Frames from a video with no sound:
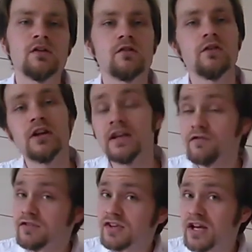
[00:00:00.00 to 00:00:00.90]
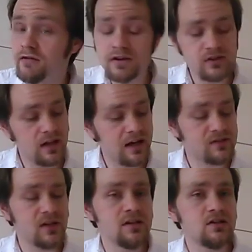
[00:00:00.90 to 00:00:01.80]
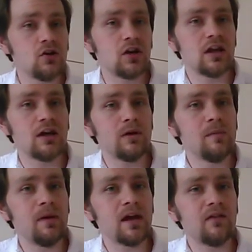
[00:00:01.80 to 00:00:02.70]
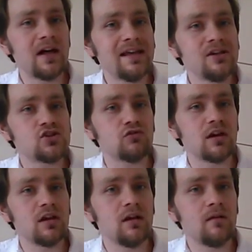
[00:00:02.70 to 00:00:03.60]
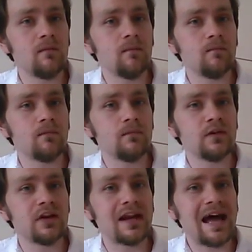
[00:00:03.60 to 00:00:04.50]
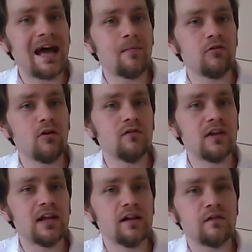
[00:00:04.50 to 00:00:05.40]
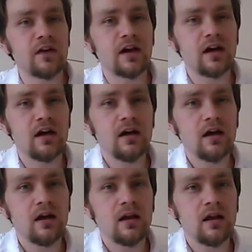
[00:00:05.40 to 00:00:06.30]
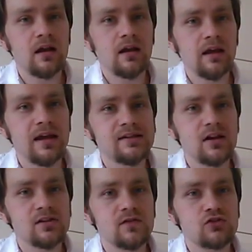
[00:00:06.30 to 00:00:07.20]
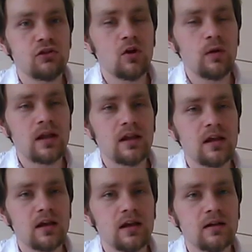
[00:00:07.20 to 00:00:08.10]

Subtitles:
The only difference here is, like I said, when you pick that E string, you're gonna hammer on the little finger, hit it onto the string quickly,